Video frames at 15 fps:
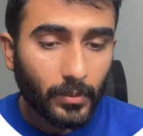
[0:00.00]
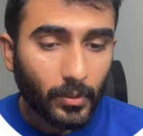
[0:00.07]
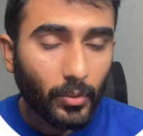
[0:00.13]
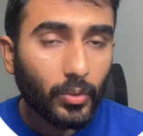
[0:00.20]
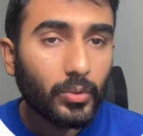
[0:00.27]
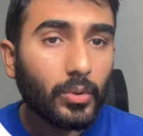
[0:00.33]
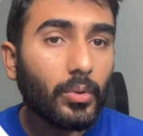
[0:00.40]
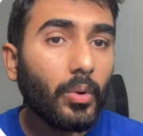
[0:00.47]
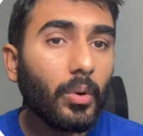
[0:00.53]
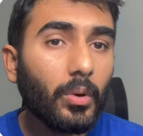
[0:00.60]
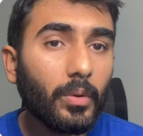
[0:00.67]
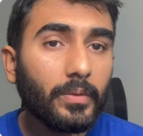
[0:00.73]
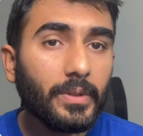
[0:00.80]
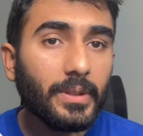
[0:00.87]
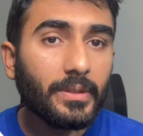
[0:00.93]
go through all
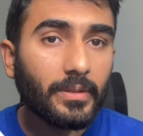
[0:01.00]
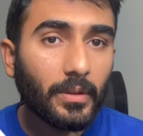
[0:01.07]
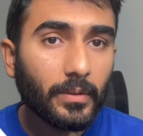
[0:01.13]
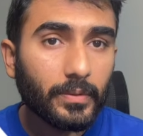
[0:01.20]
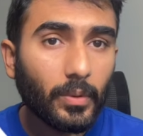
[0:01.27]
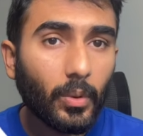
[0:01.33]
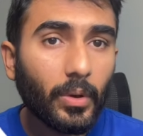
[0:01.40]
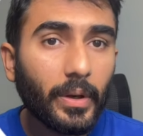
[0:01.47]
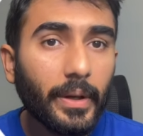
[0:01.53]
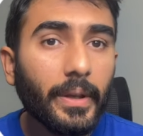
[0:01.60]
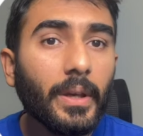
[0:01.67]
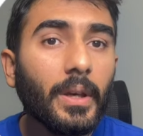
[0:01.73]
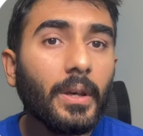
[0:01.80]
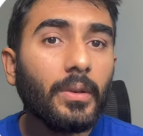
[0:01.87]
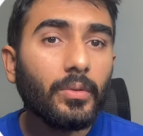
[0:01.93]
of these stuffs already,
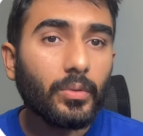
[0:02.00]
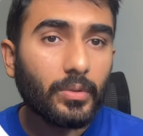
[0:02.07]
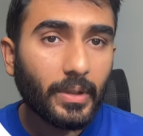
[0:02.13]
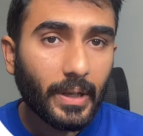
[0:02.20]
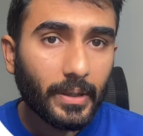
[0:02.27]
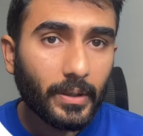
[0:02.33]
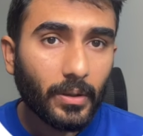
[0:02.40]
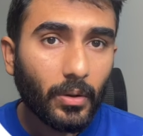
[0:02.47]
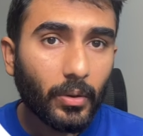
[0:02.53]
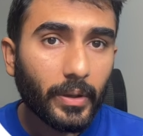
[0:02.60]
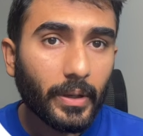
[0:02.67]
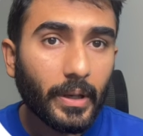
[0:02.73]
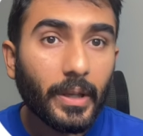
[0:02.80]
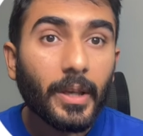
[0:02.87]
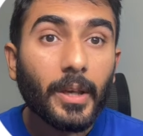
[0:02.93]
so select
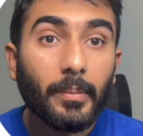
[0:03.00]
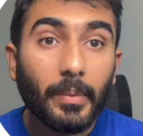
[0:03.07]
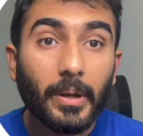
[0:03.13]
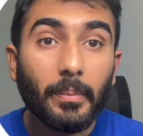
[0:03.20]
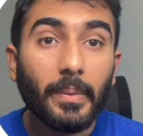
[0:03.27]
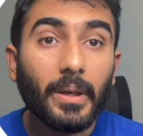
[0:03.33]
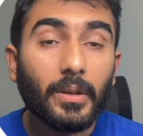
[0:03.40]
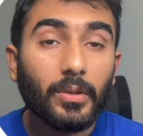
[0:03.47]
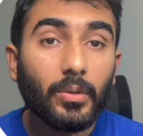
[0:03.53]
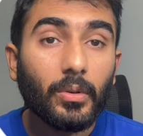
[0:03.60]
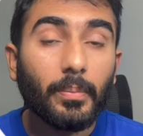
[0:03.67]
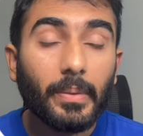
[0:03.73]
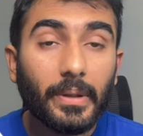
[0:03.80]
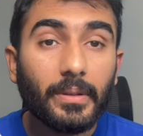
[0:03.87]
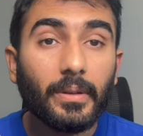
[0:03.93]
accordingly, but make sure
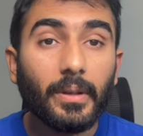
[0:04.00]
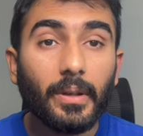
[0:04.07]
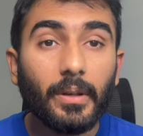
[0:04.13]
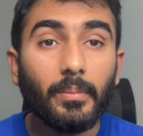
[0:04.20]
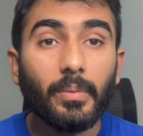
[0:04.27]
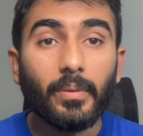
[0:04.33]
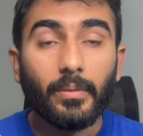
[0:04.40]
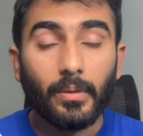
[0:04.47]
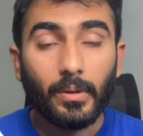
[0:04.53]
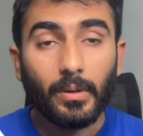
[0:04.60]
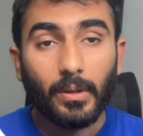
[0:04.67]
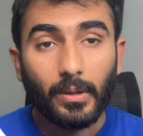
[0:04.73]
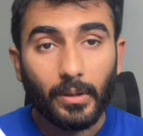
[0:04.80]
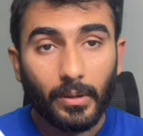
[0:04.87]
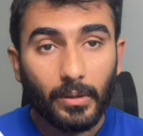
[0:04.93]
please read
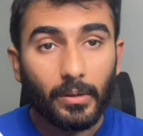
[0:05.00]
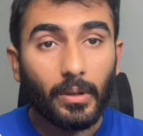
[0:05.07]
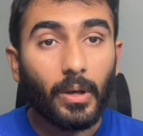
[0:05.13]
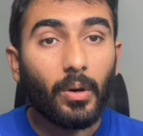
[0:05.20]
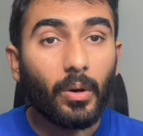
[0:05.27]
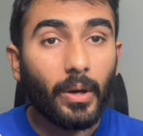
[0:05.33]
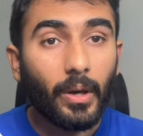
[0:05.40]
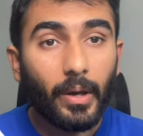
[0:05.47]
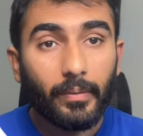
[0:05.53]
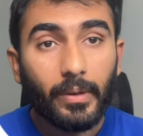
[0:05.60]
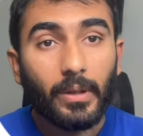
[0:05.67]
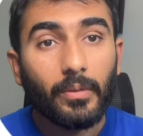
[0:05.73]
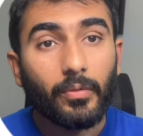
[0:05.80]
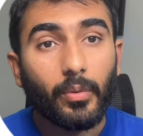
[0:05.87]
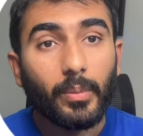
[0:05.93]
every
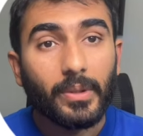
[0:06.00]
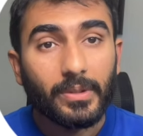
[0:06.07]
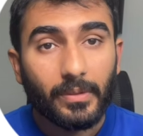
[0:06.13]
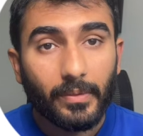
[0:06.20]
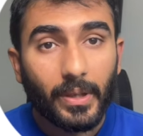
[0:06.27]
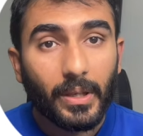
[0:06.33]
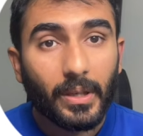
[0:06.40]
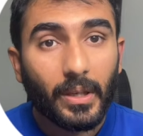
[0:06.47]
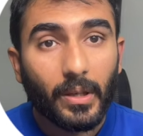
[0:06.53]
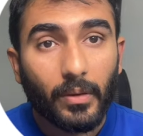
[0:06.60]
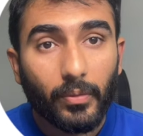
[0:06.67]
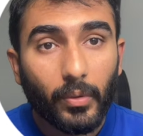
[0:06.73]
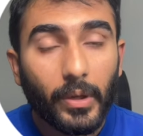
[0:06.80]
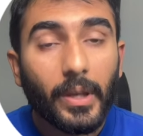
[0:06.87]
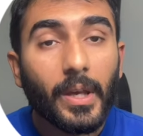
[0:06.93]
information very
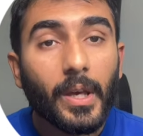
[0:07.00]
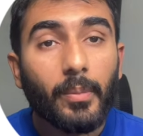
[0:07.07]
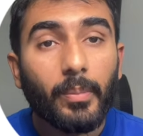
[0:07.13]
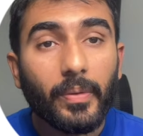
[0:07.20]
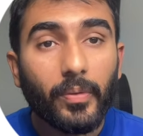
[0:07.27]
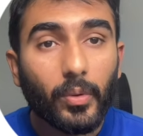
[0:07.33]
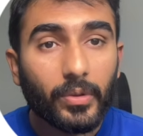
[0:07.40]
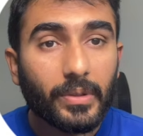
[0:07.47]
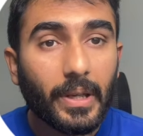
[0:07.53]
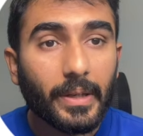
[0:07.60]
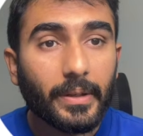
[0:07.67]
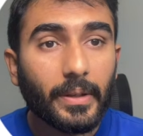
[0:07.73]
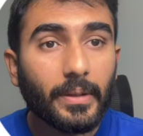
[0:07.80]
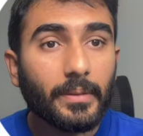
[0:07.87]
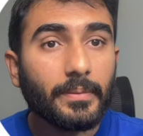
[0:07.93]
carefully before
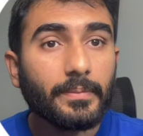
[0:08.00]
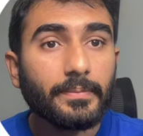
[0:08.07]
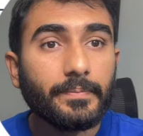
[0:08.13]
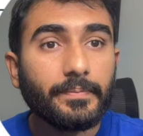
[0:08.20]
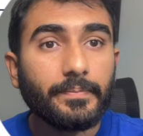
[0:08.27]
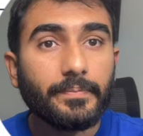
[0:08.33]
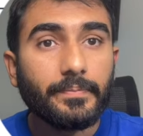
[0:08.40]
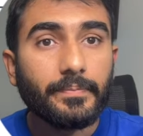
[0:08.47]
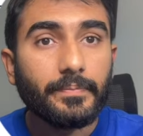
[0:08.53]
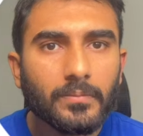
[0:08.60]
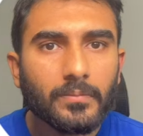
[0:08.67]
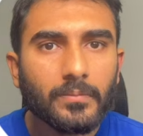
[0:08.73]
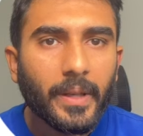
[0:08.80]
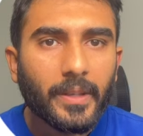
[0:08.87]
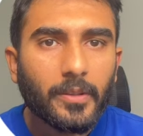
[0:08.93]
selecting.
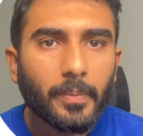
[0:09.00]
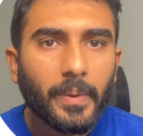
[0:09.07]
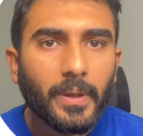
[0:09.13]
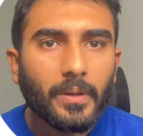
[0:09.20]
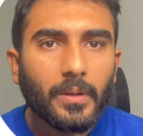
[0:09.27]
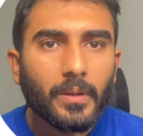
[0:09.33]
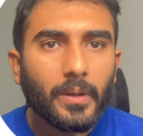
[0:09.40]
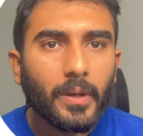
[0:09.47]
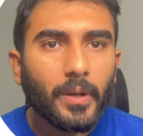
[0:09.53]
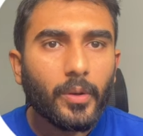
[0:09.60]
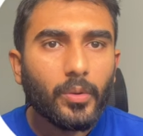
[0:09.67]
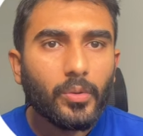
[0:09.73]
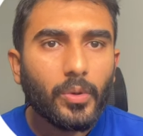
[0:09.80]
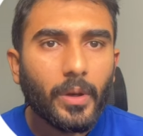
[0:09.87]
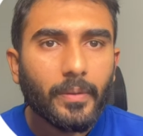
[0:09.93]
Next page, do
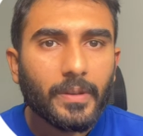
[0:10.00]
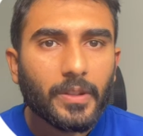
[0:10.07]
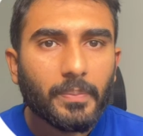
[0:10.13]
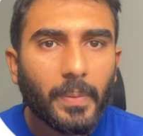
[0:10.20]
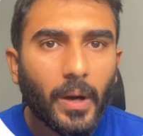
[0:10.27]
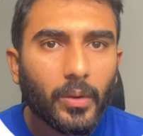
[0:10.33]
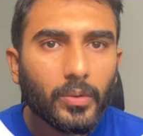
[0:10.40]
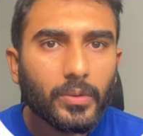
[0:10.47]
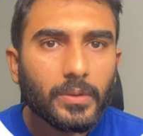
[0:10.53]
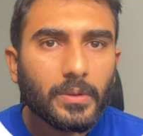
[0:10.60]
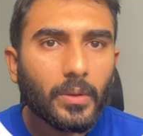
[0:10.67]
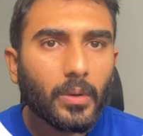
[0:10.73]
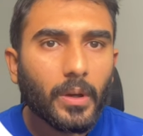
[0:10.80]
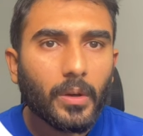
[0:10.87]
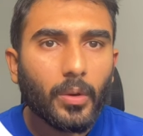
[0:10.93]
you have a spouse
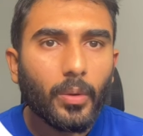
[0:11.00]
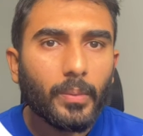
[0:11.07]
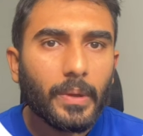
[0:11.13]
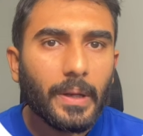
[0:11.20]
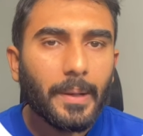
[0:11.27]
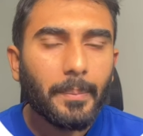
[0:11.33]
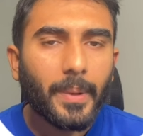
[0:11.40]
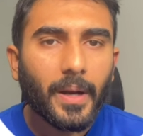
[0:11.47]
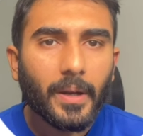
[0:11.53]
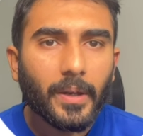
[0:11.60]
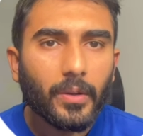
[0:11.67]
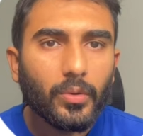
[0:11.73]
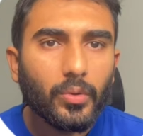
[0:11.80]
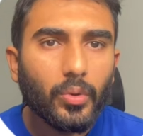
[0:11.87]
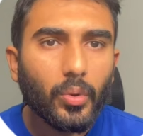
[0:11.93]
or a common law partner
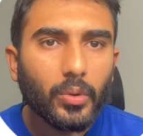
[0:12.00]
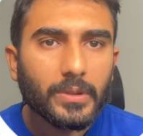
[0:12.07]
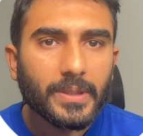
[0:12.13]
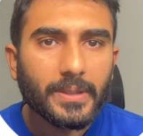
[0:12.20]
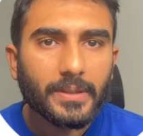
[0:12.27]
who holds a